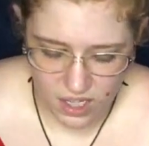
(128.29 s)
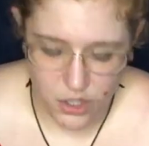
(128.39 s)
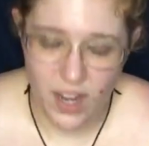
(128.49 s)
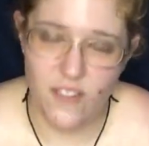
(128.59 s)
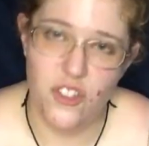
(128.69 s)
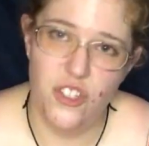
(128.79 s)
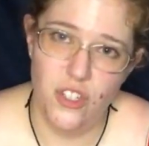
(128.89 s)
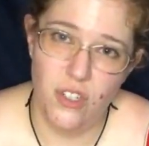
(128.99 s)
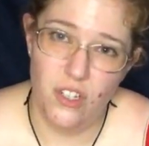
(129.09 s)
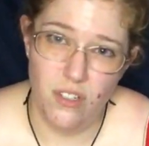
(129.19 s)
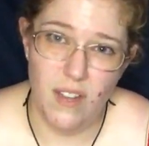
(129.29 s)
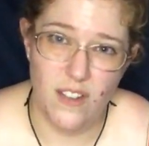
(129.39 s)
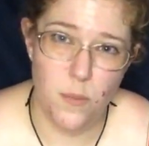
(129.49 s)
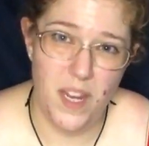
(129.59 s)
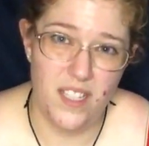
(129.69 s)
You do
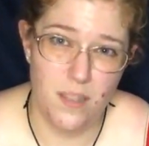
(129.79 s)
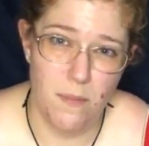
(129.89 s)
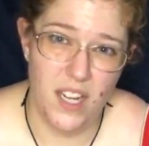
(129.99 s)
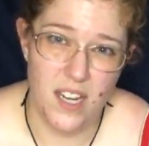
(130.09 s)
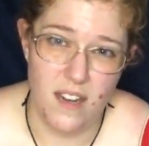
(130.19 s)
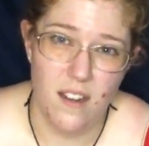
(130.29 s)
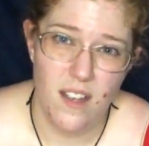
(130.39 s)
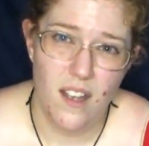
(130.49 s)
have to pay some money